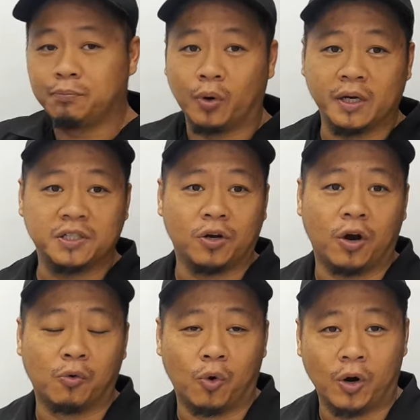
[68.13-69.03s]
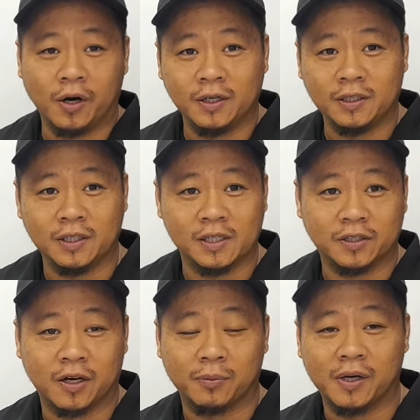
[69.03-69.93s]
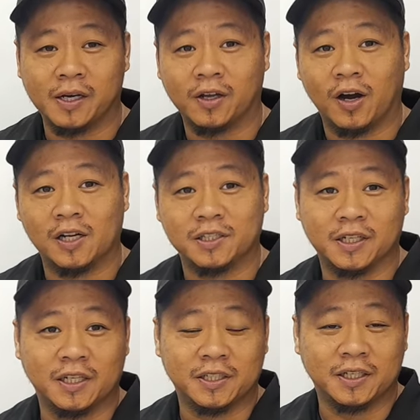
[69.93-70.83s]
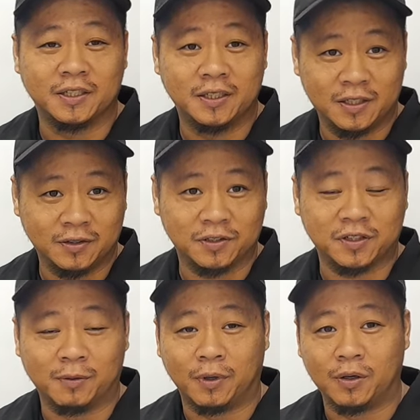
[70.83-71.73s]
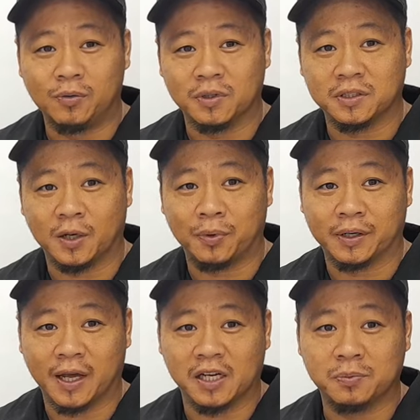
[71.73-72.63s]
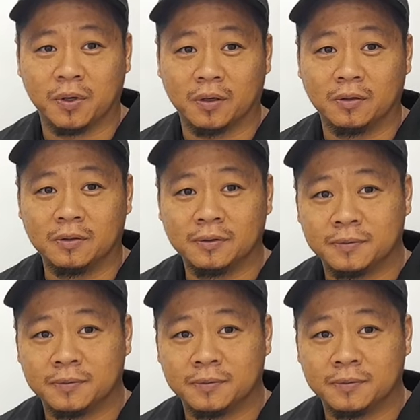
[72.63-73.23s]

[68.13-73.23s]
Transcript: points are worn, it's going to merely cause the engine to stumble when you step on the gas pedal.